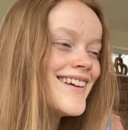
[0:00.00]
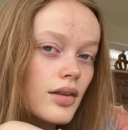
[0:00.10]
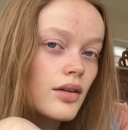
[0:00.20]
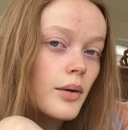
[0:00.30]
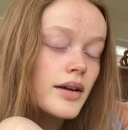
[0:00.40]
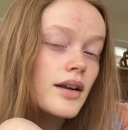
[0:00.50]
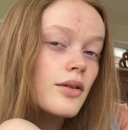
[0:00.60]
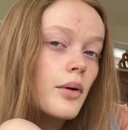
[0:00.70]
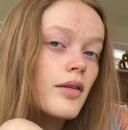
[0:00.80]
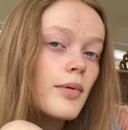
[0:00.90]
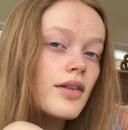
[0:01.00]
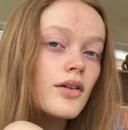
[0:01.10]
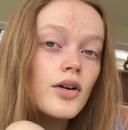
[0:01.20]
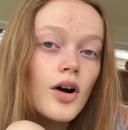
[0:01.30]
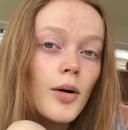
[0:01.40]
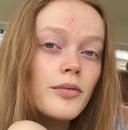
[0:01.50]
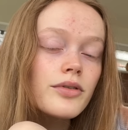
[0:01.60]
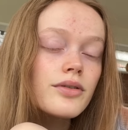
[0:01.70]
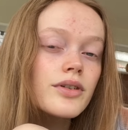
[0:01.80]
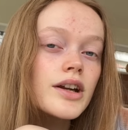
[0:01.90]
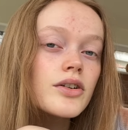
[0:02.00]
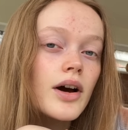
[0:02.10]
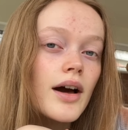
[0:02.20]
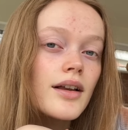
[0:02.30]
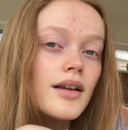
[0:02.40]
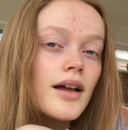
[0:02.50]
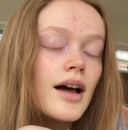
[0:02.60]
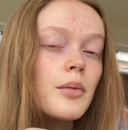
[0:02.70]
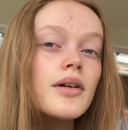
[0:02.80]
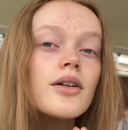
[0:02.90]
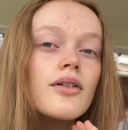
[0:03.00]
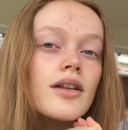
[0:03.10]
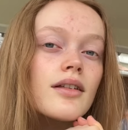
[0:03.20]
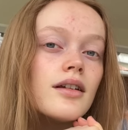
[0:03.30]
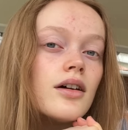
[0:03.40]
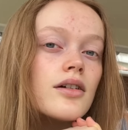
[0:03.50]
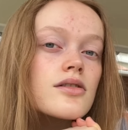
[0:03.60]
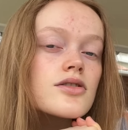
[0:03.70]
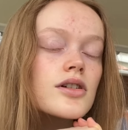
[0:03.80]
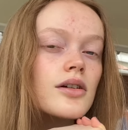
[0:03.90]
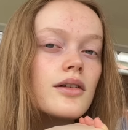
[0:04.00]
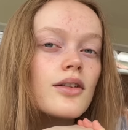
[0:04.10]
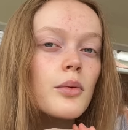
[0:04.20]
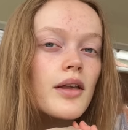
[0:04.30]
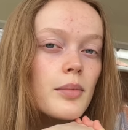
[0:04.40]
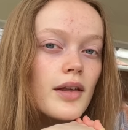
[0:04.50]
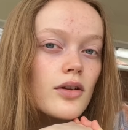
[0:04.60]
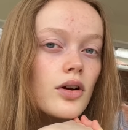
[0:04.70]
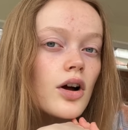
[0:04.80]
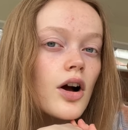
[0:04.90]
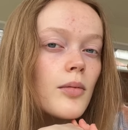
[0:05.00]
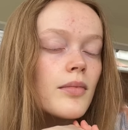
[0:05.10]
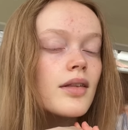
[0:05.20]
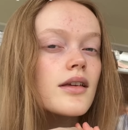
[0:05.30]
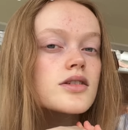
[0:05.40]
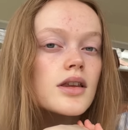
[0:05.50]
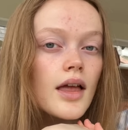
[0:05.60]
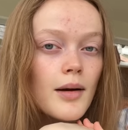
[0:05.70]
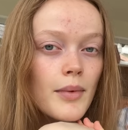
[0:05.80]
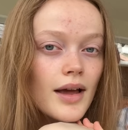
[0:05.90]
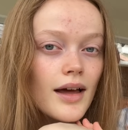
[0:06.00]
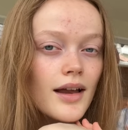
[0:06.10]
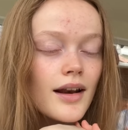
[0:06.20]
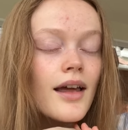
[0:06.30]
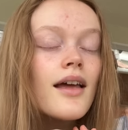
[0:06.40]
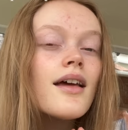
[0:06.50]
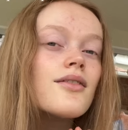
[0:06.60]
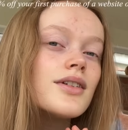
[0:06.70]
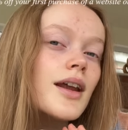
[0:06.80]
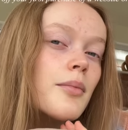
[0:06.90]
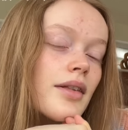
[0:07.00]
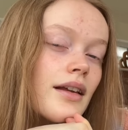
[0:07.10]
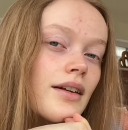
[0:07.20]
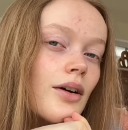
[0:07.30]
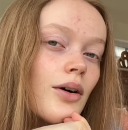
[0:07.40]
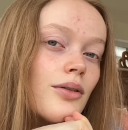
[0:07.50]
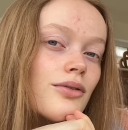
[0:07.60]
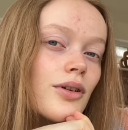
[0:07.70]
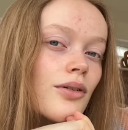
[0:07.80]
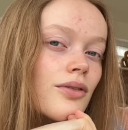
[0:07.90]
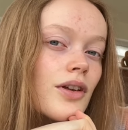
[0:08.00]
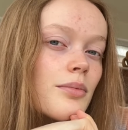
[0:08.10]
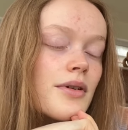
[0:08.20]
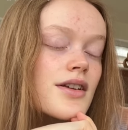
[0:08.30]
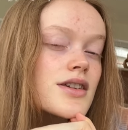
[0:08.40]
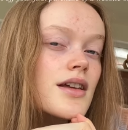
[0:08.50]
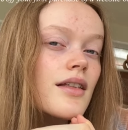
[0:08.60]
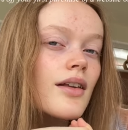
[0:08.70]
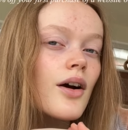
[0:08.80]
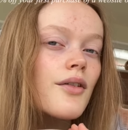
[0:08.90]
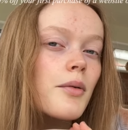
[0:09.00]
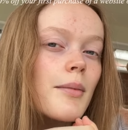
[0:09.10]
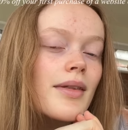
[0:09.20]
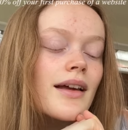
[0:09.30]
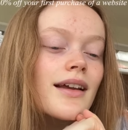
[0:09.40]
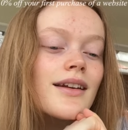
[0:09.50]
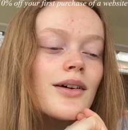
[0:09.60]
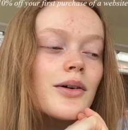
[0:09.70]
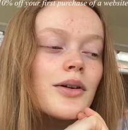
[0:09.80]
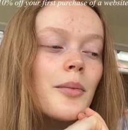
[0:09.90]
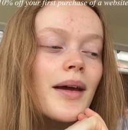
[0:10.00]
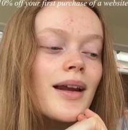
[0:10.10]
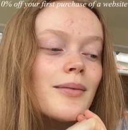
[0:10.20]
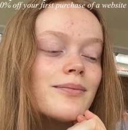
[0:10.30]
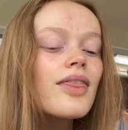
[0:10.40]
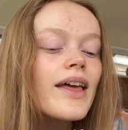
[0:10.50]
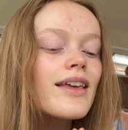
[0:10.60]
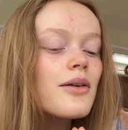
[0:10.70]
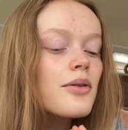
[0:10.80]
So head to squarespace.com for a free trial, and when you're ready to launch, go to squarespace.com/leahmegan for 10% off your first purchase of a website or domain. Thank you,